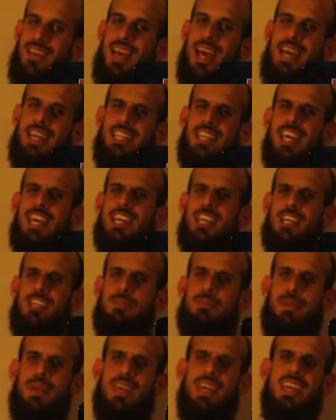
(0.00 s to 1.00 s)
And it
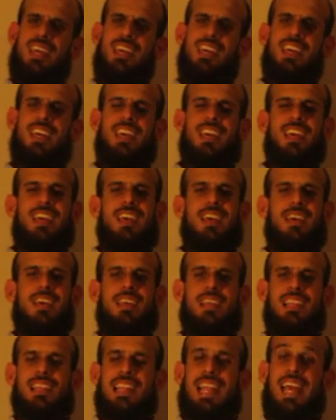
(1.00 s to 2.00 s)
could be
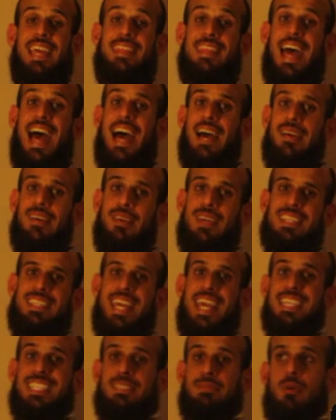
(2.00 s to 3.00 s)
like that, He
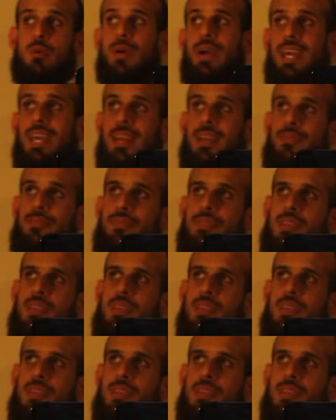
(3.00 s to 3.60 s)
takes them away.